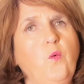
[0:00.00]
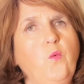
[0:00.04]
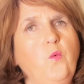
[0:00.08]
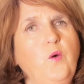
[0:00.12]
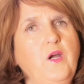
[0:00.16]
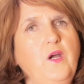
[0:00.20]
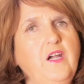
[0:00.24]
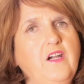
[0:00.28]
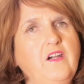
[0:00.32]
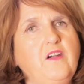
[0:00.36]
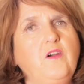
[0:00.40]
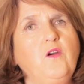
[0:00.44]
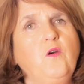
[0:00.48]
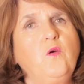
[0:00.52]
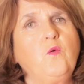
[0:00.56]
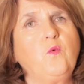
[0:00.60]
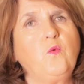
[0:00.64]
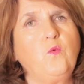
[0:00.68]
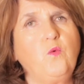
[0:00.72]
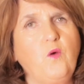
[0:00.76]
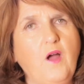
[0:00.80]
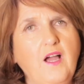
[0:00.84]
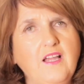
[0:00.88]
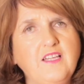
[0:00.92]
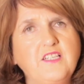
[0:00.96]
We're
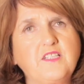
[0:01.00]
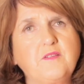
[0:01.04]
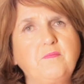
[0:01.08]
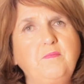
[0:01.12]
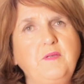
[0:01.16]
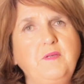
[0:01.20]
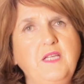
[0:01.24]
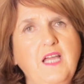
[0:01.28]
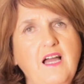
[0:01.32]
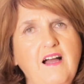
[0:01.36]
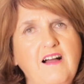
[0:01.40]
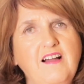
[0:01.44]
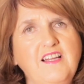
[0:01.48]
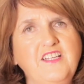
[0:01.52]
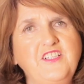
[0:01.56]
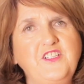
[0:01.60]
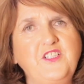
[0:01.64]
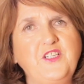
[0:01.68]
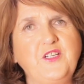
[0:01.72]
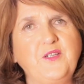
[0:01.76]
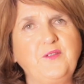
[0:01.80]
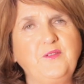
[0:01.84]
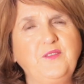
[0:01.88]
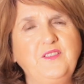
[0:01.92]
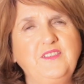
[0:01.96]
right
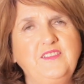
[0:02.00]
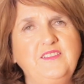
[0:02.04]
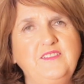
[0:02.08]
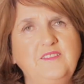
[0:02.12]
behind you.